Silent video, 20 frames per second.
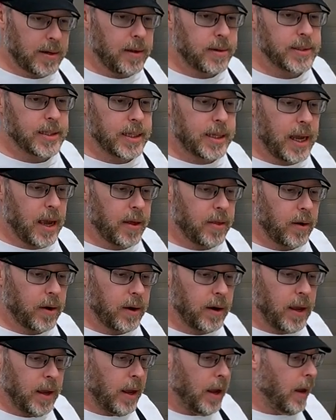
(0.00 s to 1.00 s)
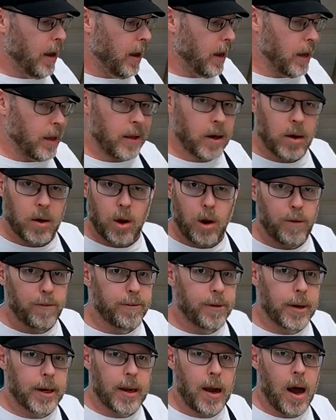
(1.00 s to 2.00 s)
it all together, and then I'll go
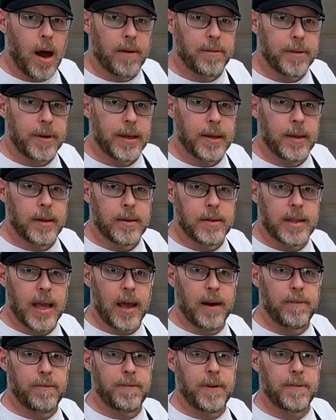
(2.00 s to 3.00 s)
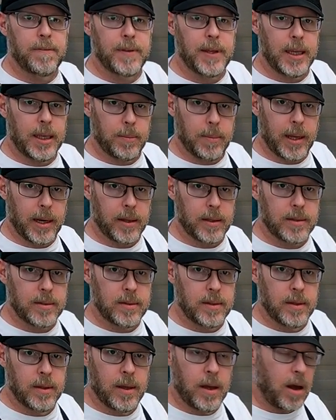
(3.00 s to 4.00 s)
for a coffee, 10, 15 minutes.
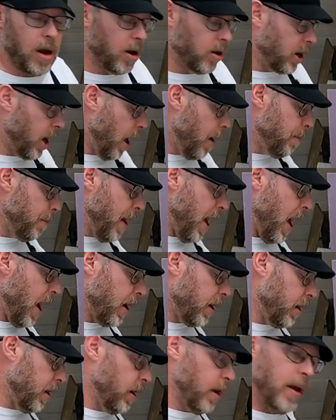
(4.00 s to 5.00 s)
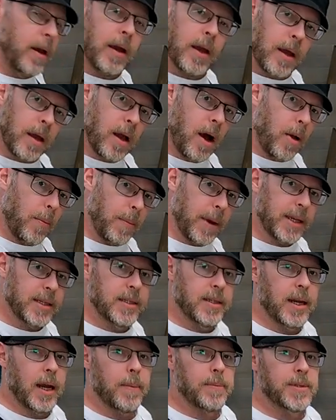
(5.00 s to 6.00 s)
I'll come back, I'll mix
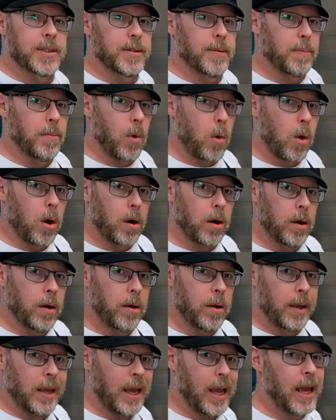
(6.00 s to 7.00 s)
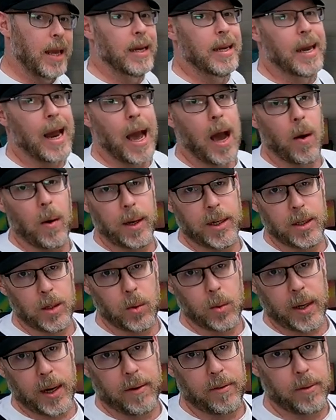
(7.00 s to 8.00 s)
it up some more, and now I do
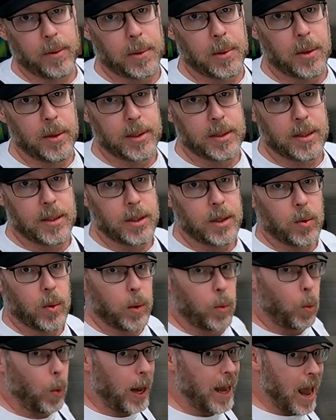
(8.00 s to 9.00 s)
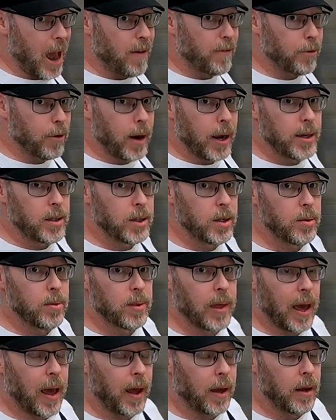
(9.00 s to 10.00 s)
whatever I'm going to do. And whenever I do
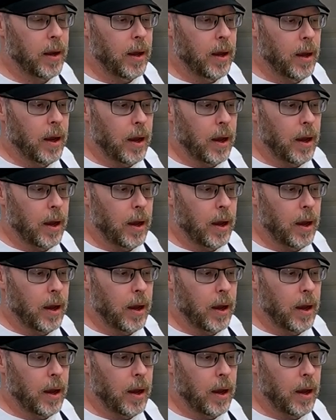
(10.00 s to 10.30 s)
that,